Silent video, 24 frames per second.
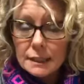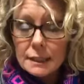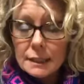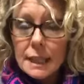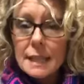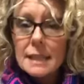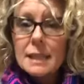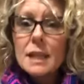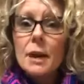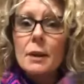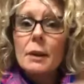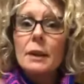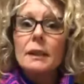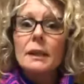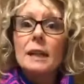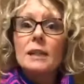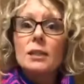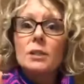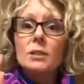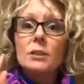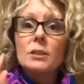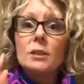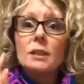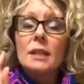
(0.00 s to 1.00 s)
That's how I like
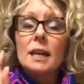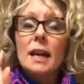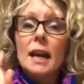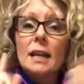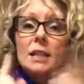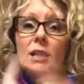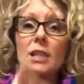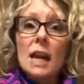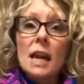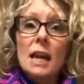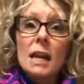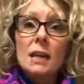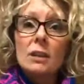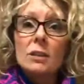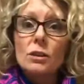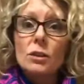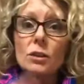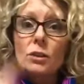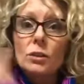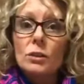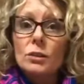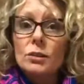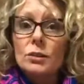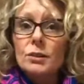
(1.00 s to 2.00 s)
to attach
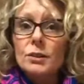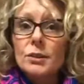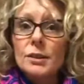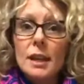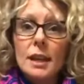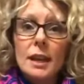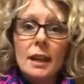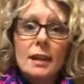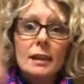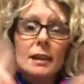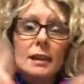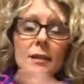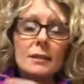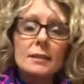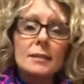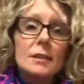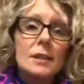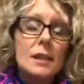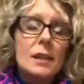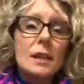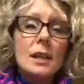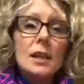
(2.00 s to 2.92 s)
handles and